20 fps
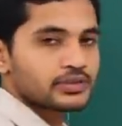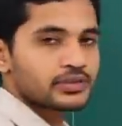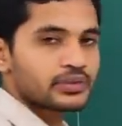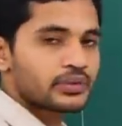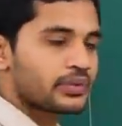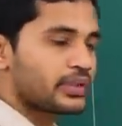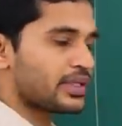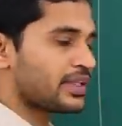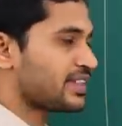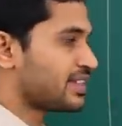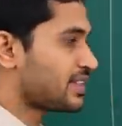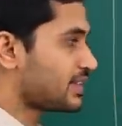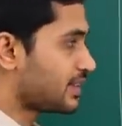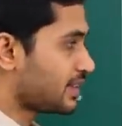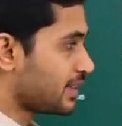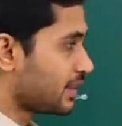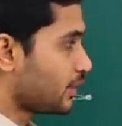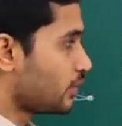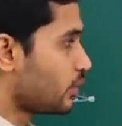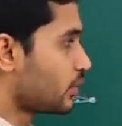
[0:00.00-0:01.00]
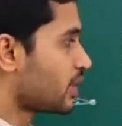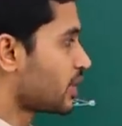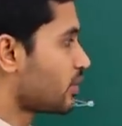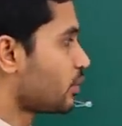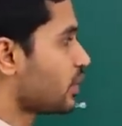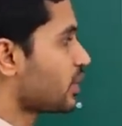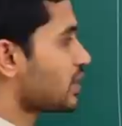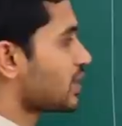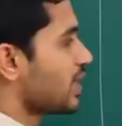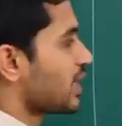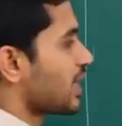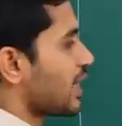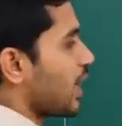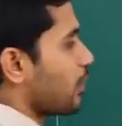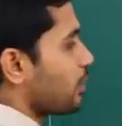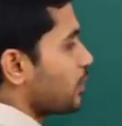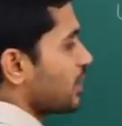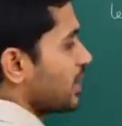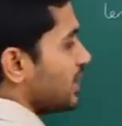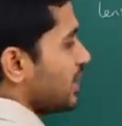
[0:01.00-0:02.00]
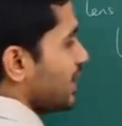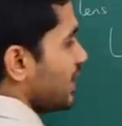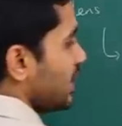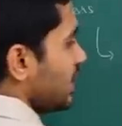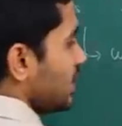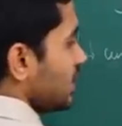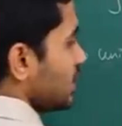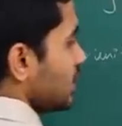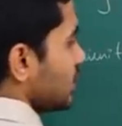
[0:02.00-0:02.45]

So, it is denoted with a capital D.